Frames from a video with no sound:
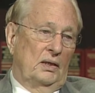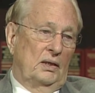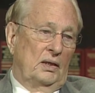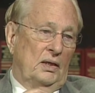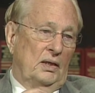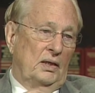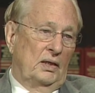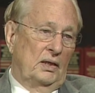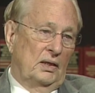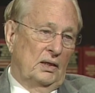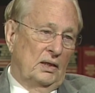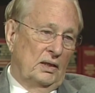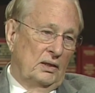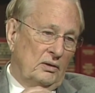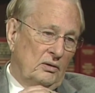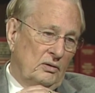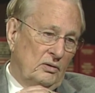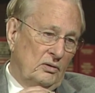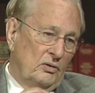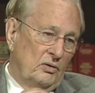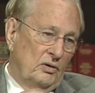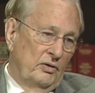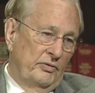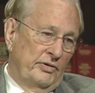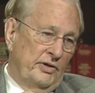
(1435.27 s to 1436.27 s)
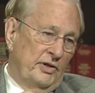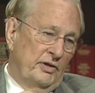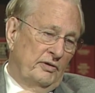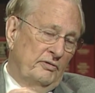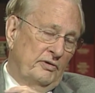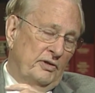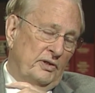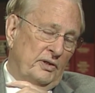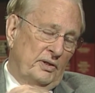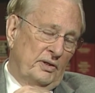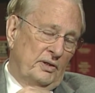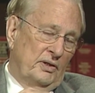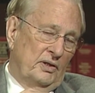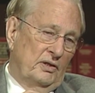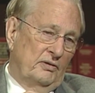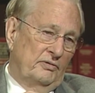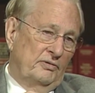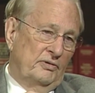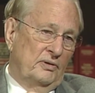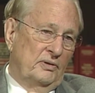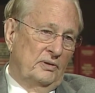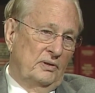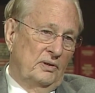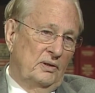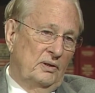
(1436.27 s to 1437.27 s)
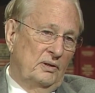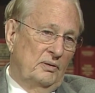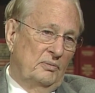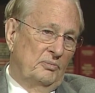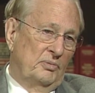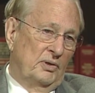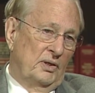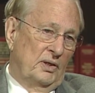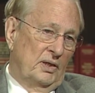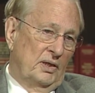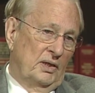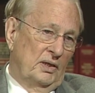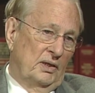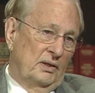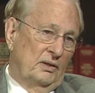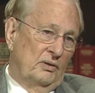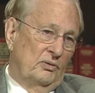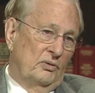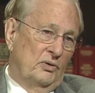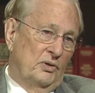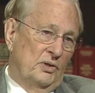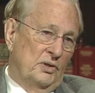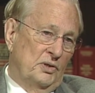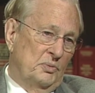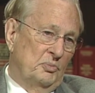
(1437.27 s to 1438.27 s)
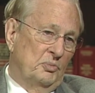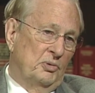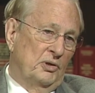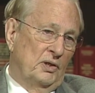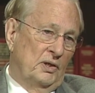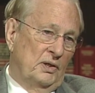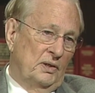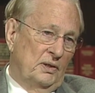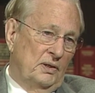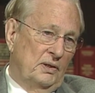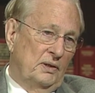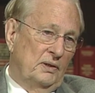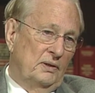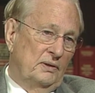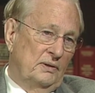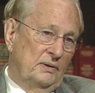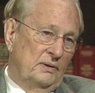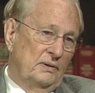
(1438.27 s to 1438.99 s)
I, I, don't go over there very often, but I correspond.